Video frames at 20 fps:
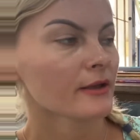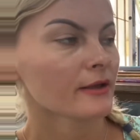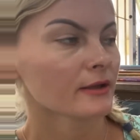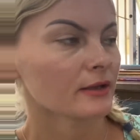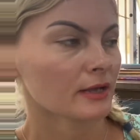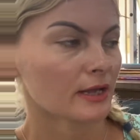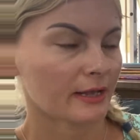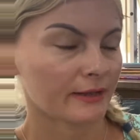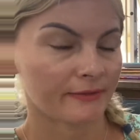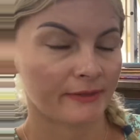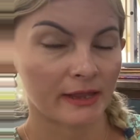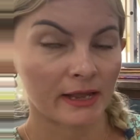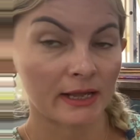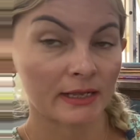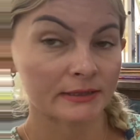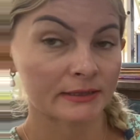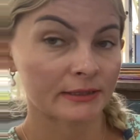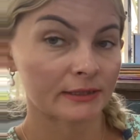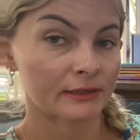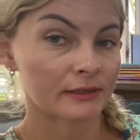And the
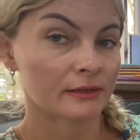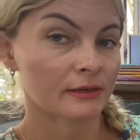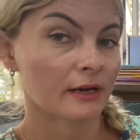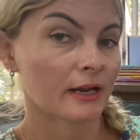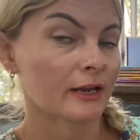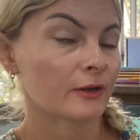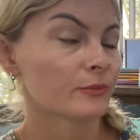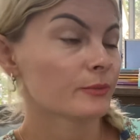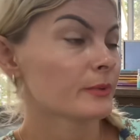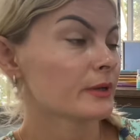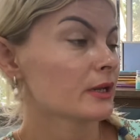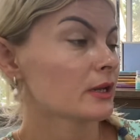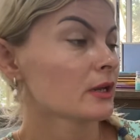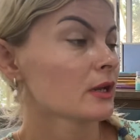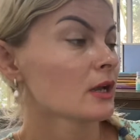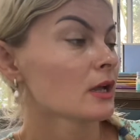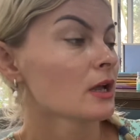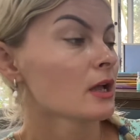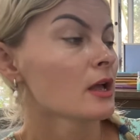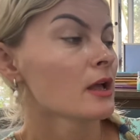answer can be,
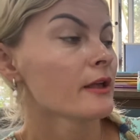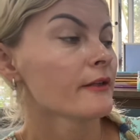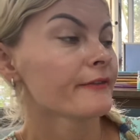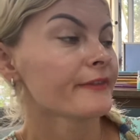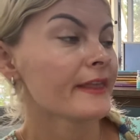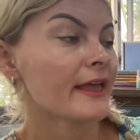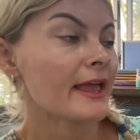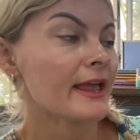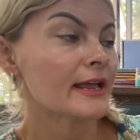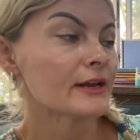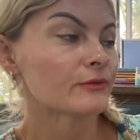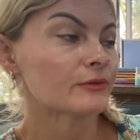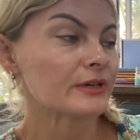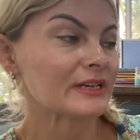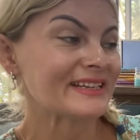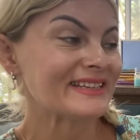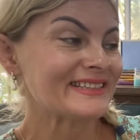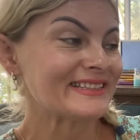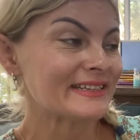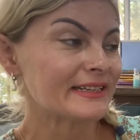they
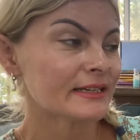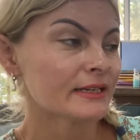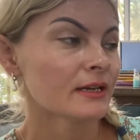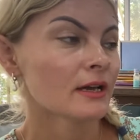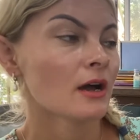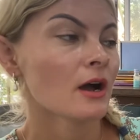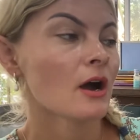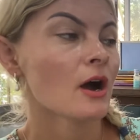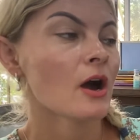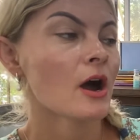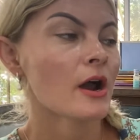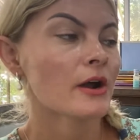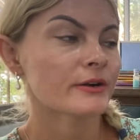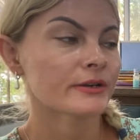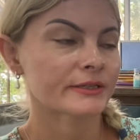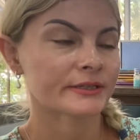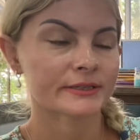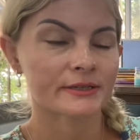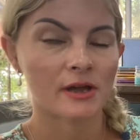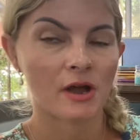read
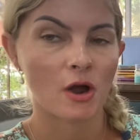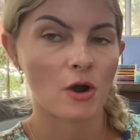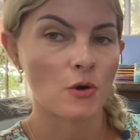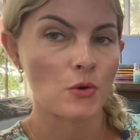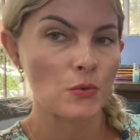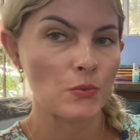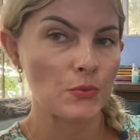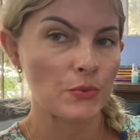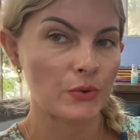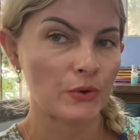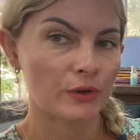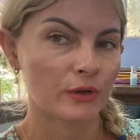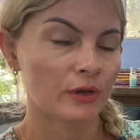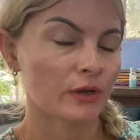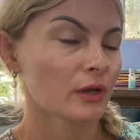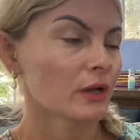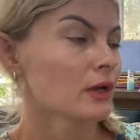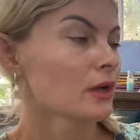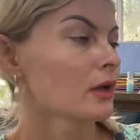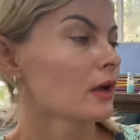horoscope.
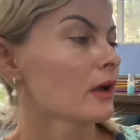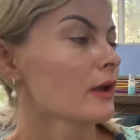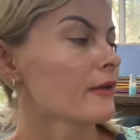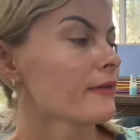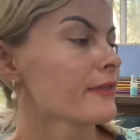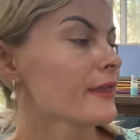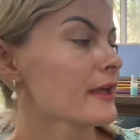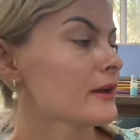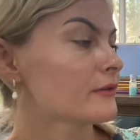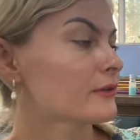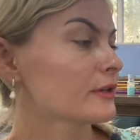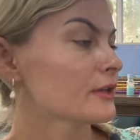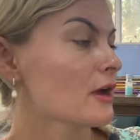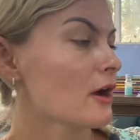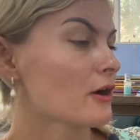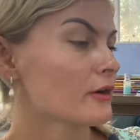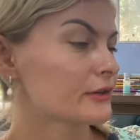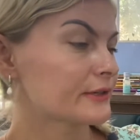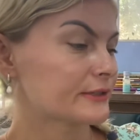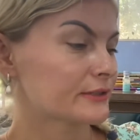They read
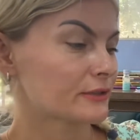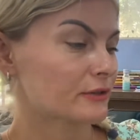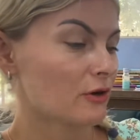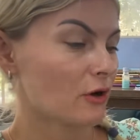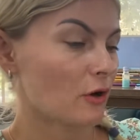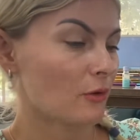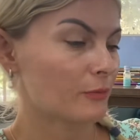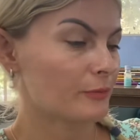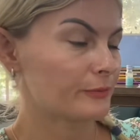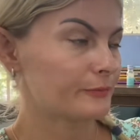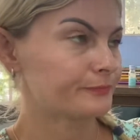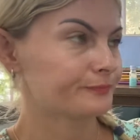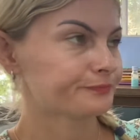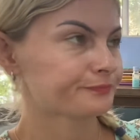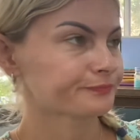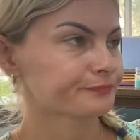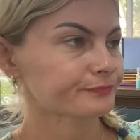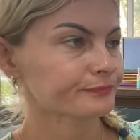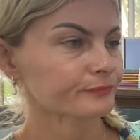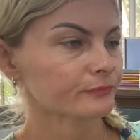horoscope.
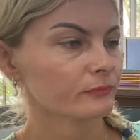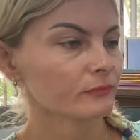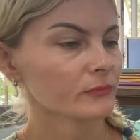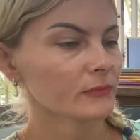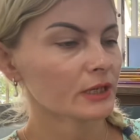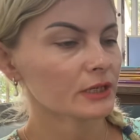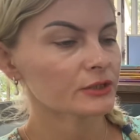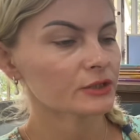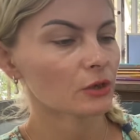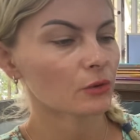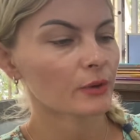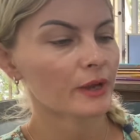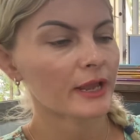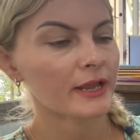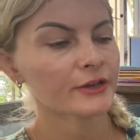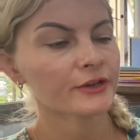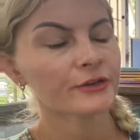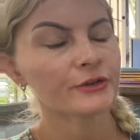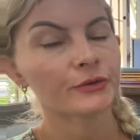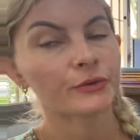So
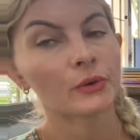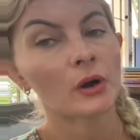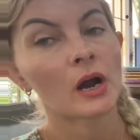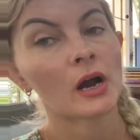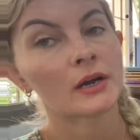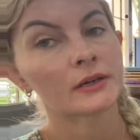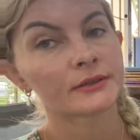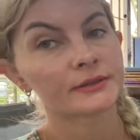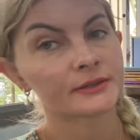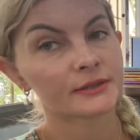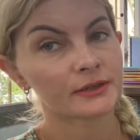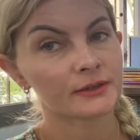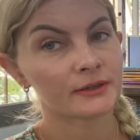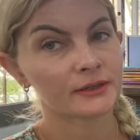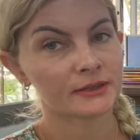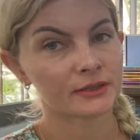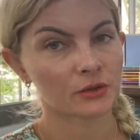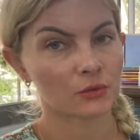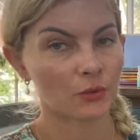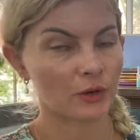can you answer
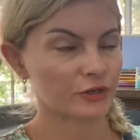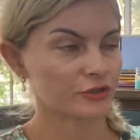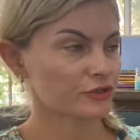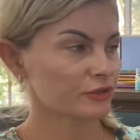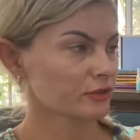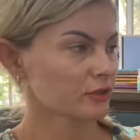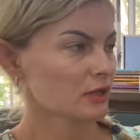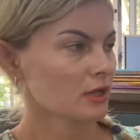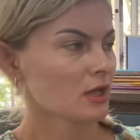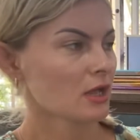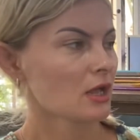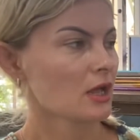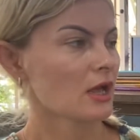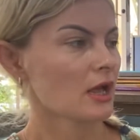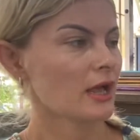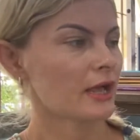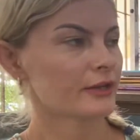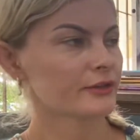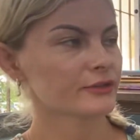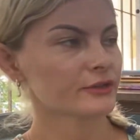this question
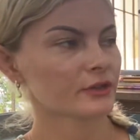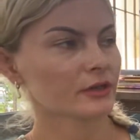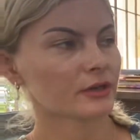and